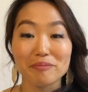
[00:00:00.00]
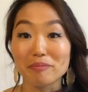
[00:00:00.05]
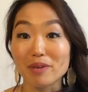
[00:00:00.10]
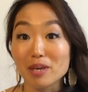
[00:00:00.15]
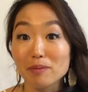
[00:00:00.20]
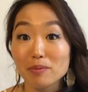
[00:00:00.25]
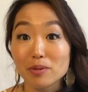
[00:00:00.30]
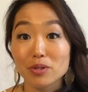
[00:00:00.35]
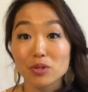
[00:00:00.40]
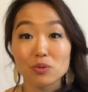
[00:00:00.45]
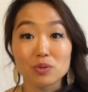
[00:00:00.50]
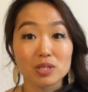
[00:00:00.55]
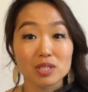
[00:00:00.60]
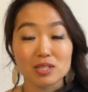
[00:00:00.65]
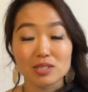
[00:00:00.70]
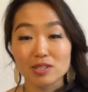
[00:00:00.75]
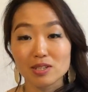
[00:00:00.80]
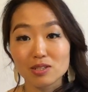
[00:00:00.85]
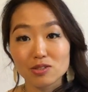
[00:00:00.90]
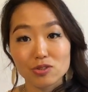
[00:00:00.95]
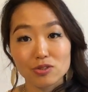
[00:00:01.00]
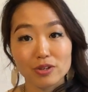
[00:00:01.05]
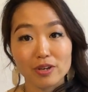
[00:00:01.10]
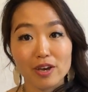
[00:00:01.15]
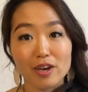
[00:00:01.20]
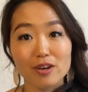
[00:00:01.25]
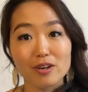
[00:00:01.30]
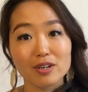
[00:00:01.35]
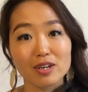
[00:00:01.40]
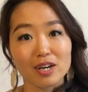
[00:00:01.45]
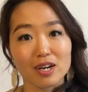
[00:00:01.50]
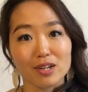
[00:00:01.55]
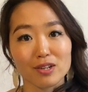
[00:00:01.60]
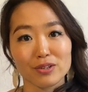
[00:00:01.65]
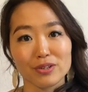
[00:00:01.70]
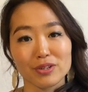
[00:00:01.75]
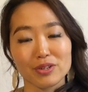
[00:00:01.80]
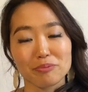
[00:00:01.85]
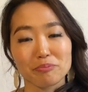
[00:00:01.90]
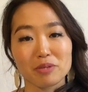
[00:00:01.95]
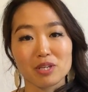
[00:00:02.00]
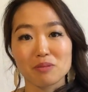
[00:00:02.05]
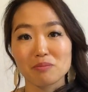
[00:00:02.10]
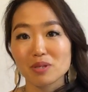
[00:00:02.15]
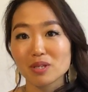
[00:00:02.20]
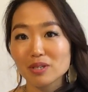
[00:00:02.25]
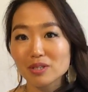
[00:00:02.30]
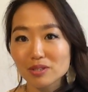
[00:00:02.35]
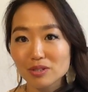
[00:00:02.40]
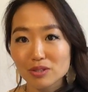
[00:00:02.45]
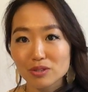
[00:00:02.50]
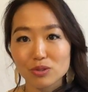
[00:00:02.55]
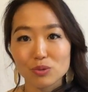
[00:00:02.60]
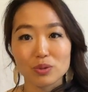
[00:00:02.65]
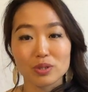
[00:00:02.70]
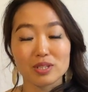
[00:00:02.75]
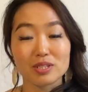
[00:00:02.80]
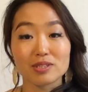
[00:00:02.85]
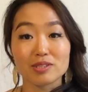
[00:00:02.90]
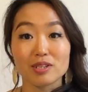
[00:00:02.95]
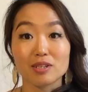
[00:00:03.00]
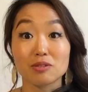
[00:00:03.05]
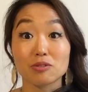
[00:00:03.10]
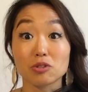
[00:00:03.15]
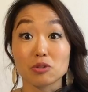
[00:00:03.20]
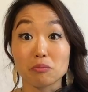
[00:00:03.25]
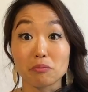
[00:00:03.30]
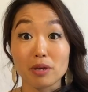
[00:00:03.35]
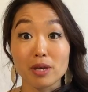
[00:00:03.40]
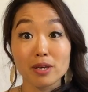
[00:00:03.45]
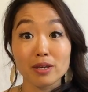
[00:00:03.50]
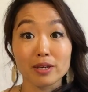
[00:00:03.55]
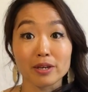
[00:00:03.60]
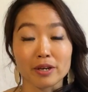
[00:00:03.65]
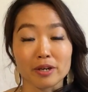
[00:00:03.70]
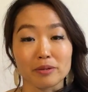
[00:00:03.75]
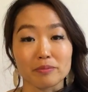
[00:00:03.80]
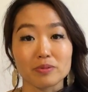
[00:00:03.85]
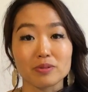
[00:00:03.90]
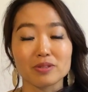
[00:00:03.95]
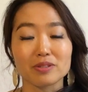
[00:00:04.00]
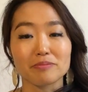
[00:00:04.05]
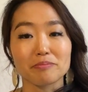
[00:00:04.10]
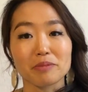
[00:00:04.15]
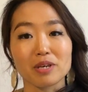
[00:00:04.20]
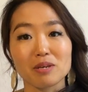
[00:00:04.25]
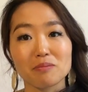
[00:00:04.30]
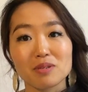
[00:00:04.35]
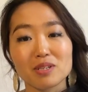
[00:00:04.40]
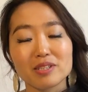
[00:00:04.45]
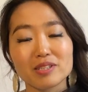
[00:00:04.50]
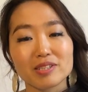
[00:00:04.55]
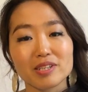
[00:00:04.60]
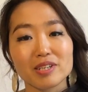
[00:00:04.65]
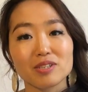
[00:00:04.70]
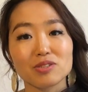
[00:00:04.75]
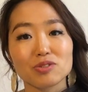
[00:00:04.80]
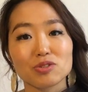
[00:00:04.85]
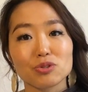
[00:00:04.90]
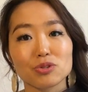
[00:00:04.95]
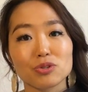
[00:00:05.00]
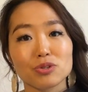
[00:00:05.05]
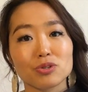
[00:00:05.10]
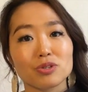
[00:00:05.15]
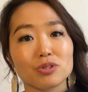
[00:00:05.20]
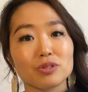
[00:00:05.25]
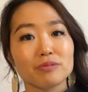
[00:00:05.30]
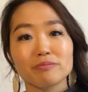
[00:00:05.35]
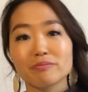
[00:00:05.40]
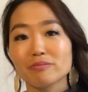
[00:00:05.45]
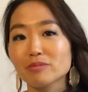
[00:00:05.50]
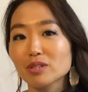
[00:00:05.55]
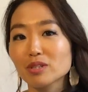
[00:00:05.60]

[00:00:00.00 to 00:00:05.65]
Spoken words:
Maybe you want to change your hair color, maybe you want to change your makeups, maybe change your